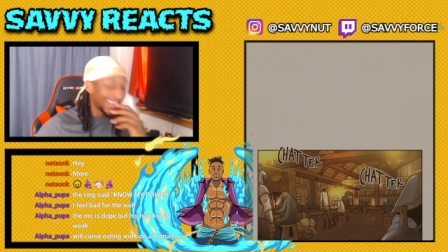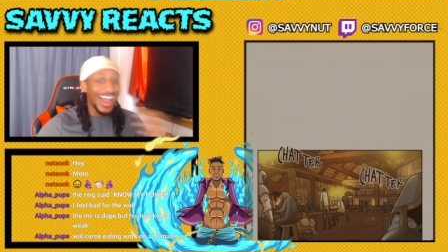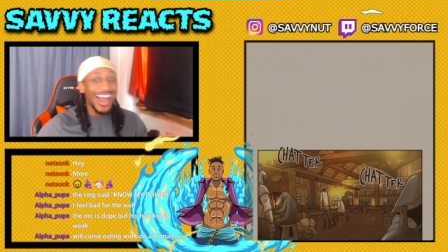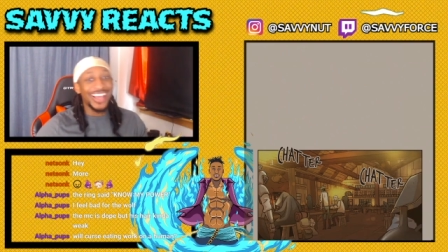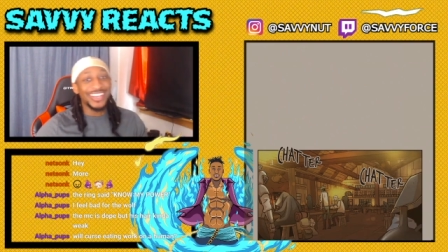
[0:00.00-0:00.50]

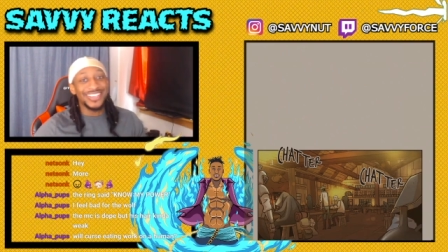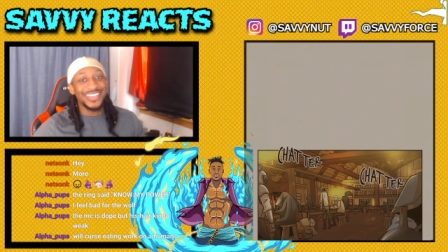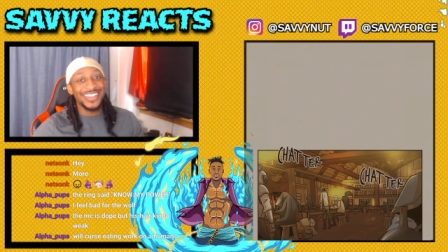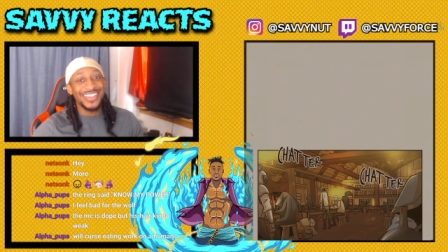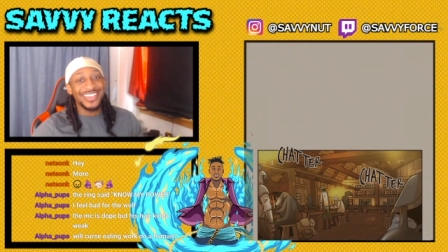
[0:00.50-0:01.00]
guys,
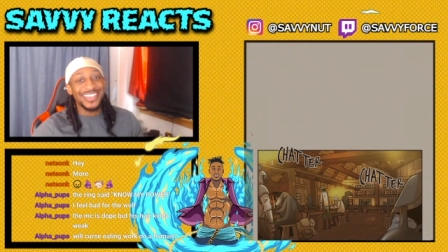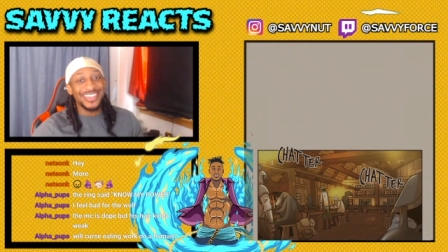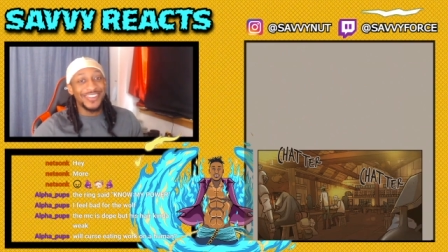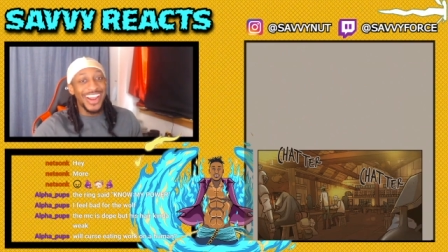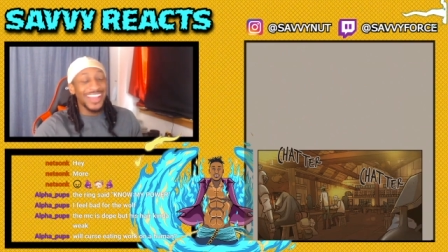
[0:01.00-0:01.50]
this is
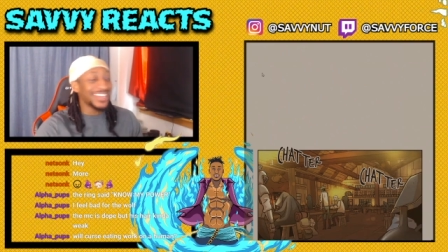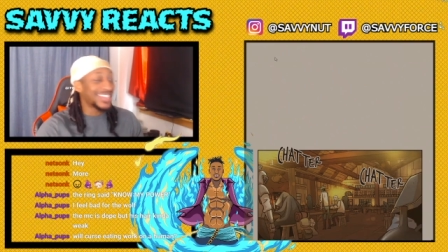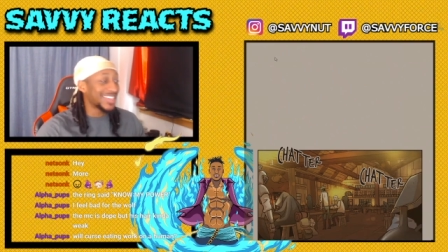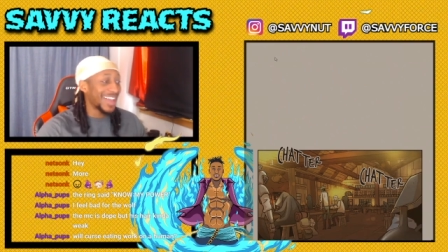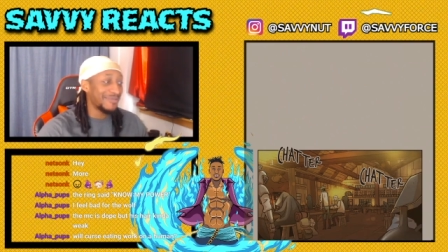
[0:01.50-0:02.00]
great. This
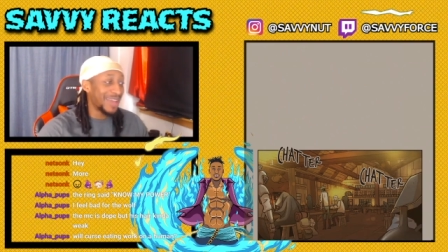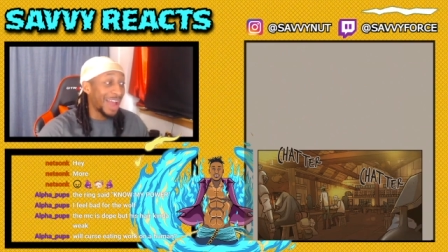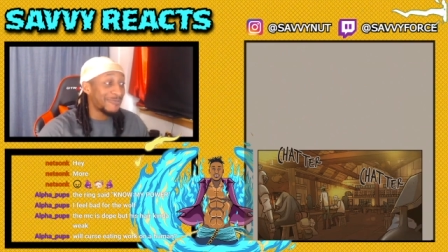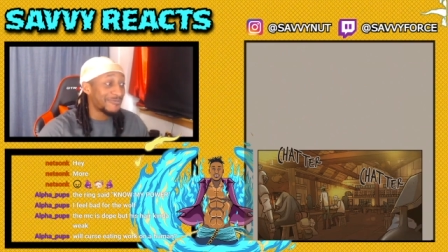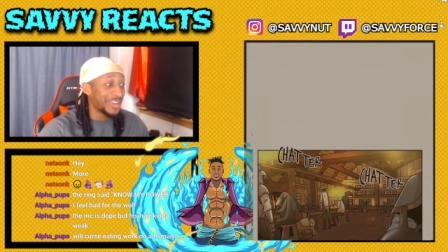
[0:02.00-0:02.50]
is I'm
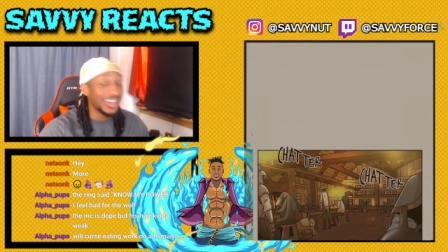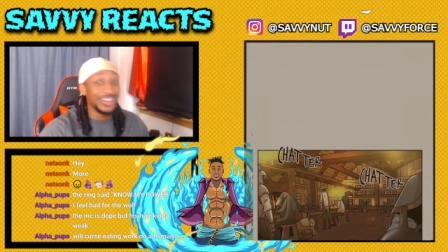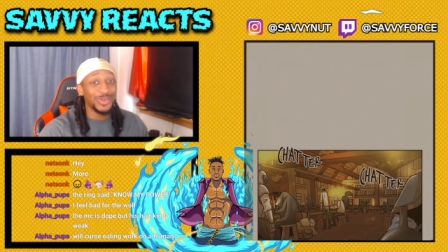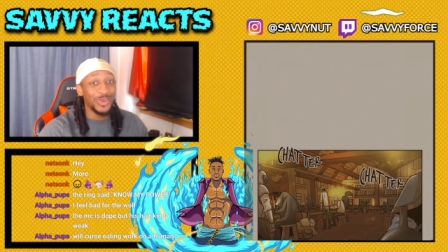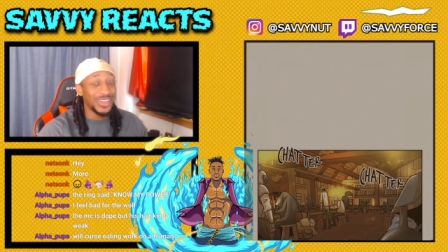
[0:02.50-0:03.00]
I'm really
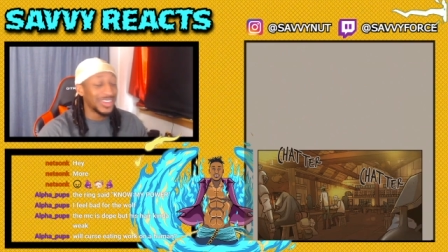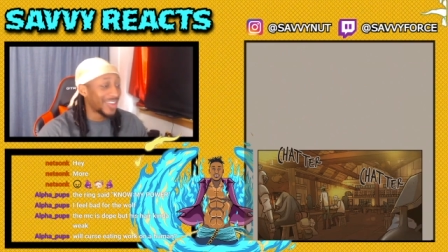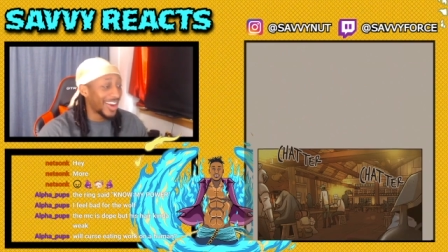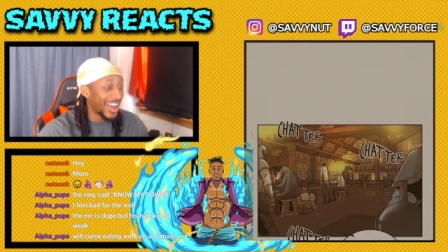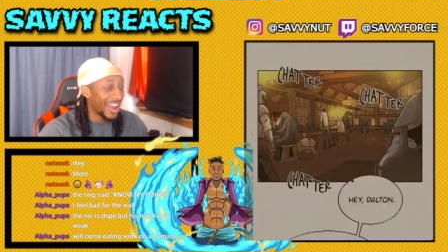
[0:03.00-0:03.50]
enjoying this
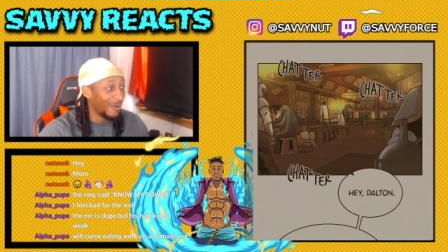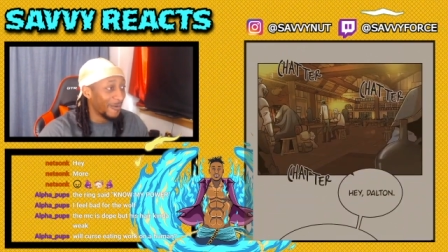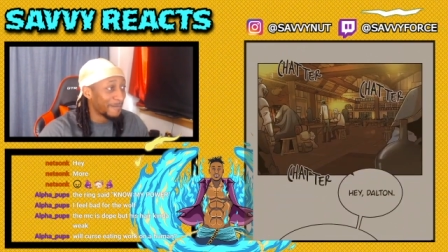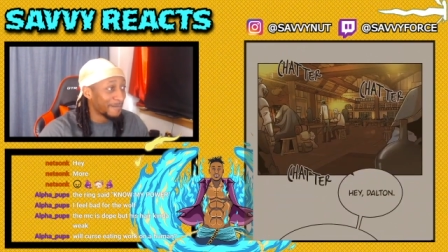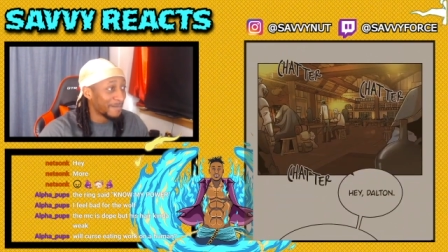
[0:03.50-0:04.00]
right now.
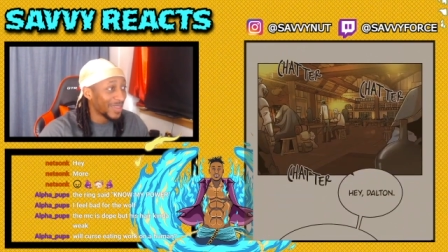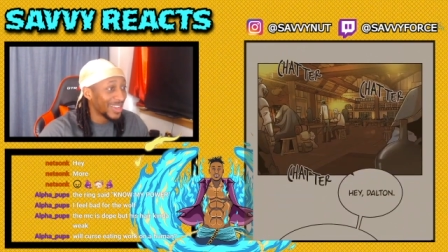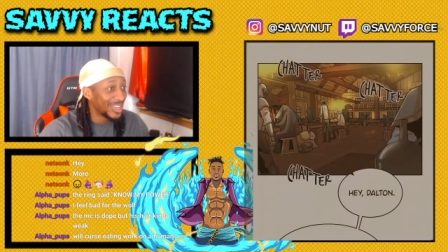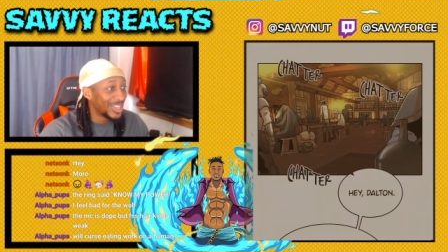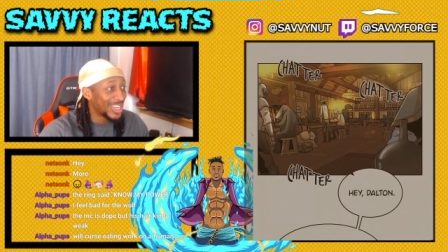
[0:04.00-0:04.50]

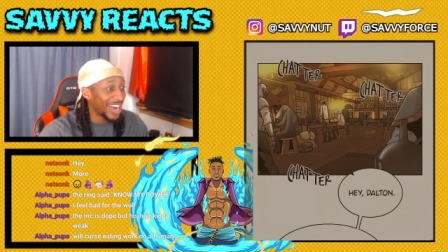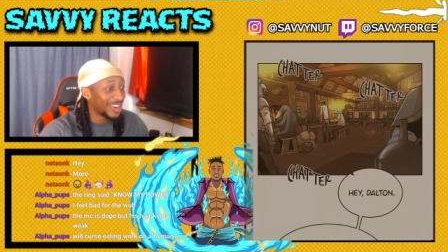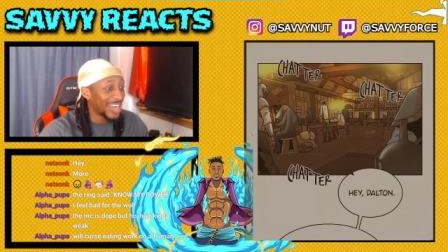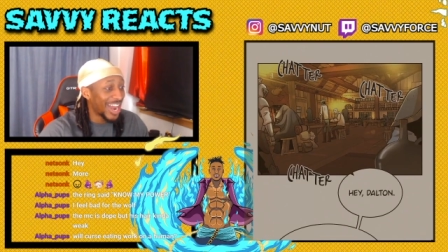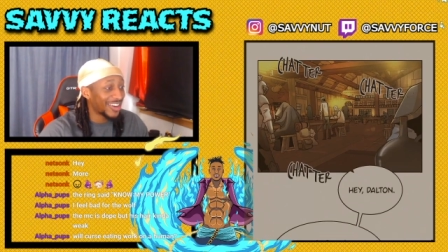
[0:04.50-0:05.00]
Chatter
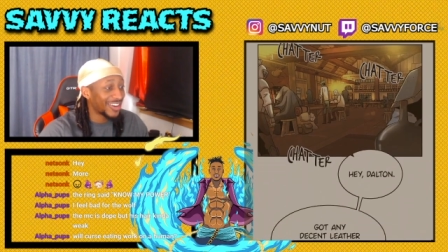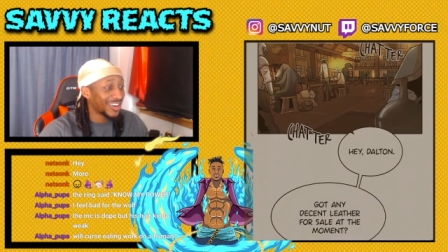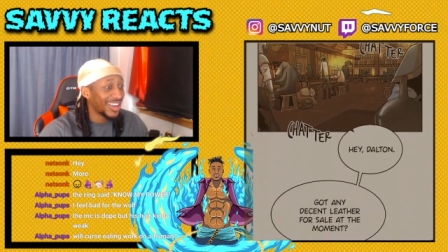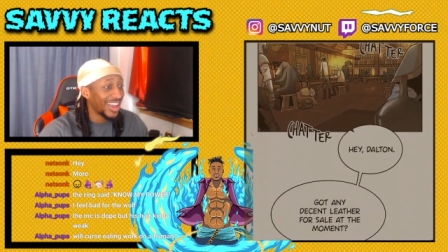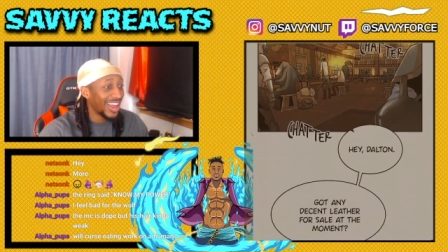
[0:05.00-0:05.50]
chatter.
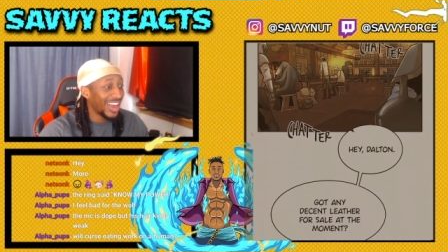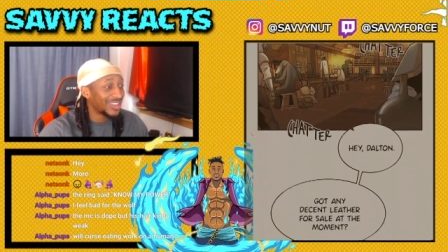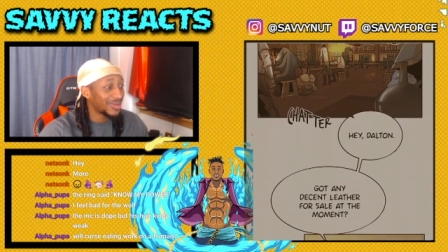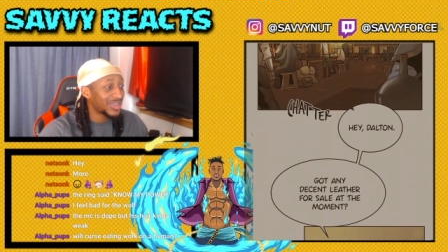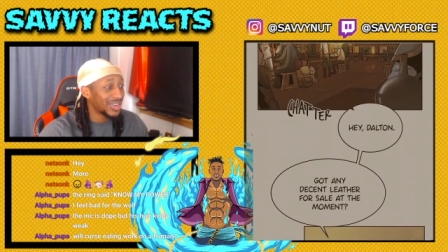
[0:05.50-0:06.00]
Hey
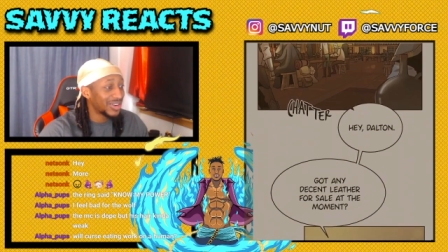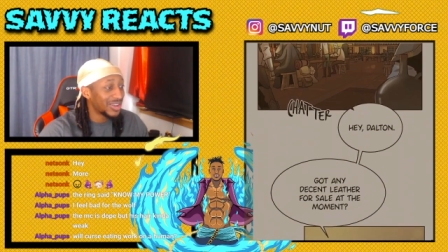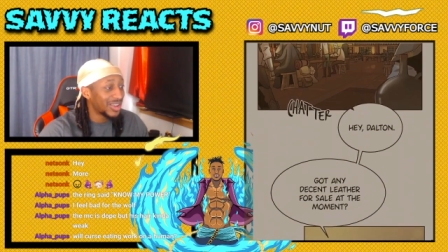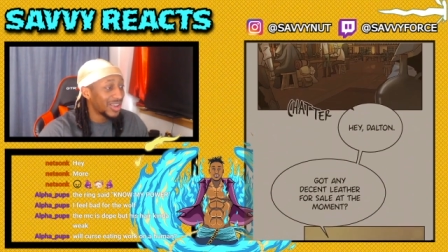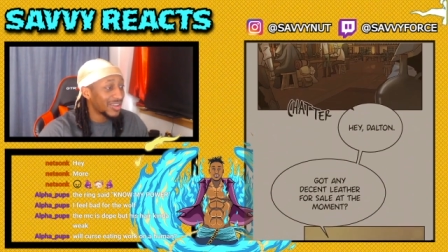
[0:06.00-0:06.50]
Dalton,
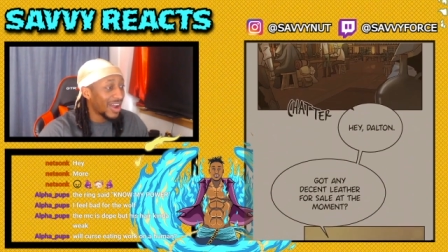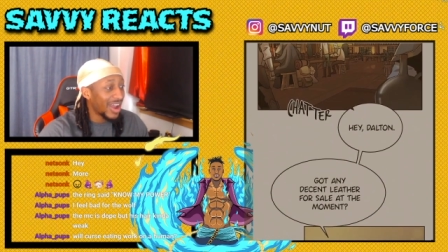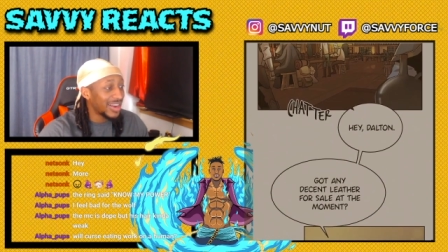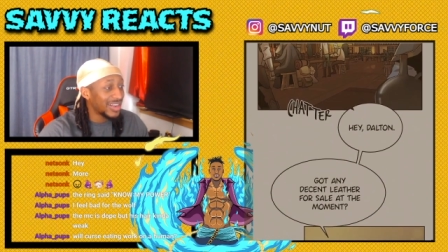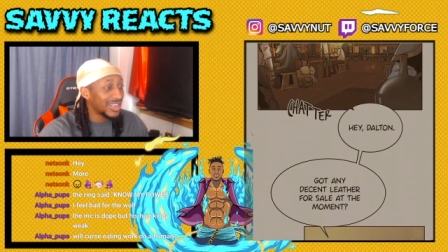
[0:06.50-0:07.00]

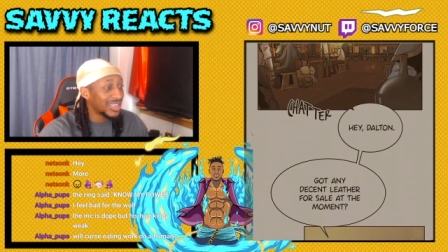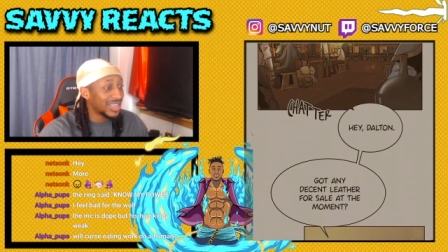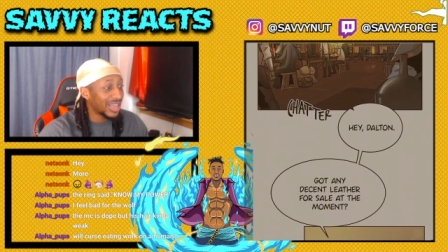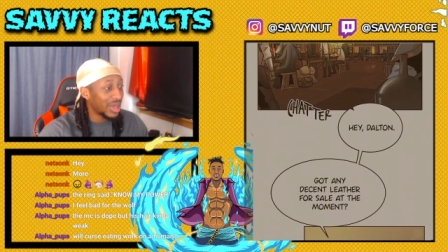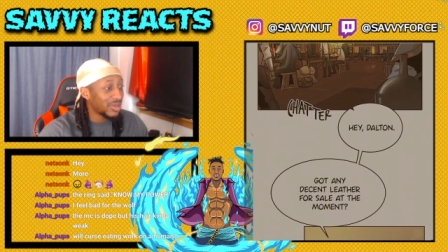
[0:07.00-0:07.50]
got any
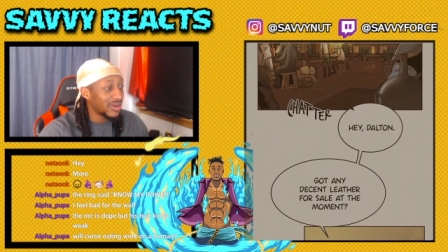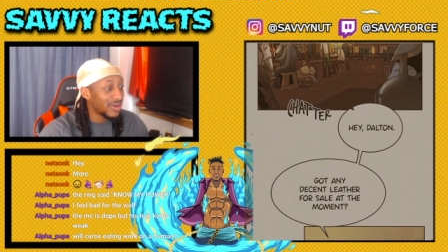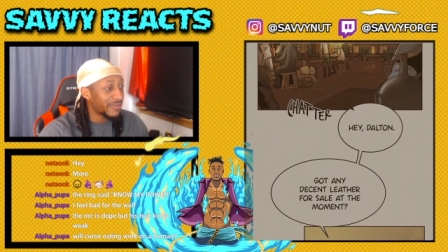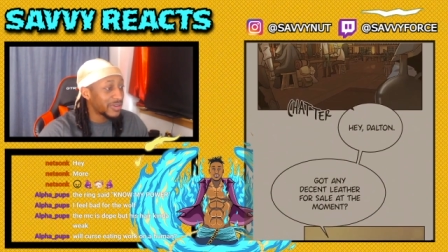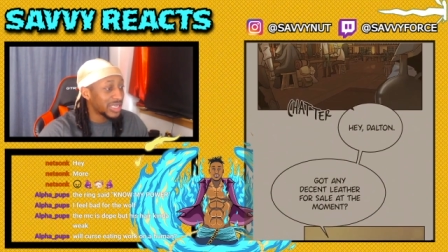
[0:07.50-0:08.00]
decent
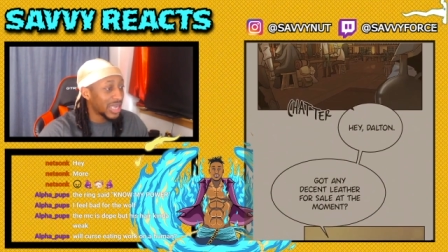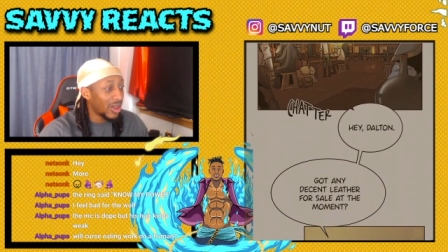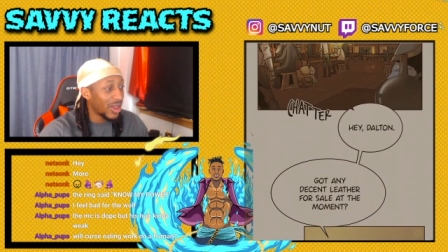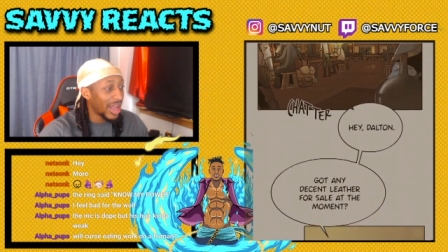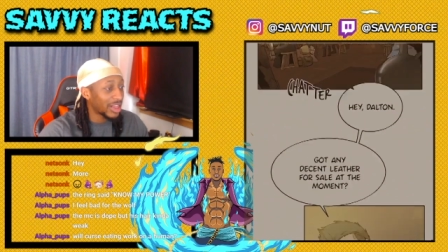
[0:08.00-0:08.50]
leather for
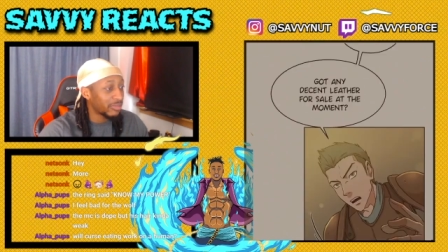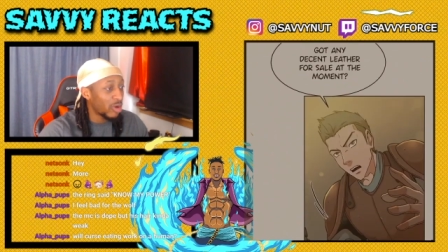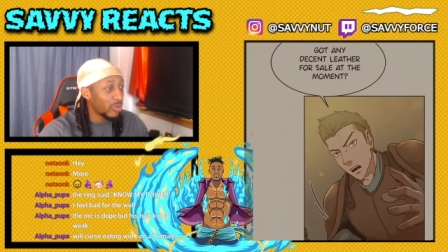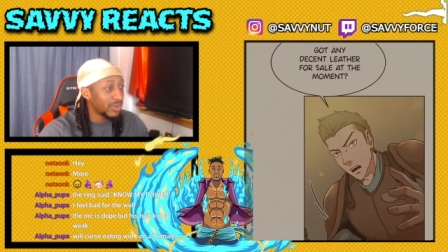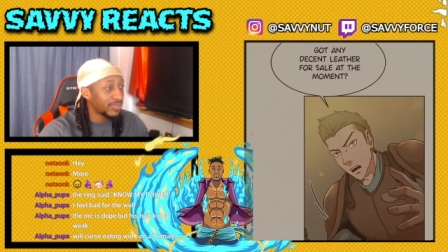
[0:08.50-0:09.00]
sale at the
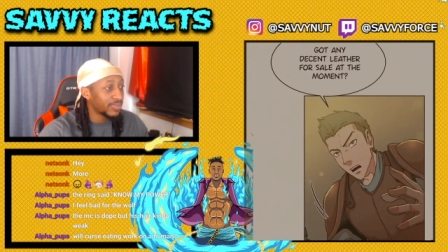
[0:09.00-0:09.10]
moment?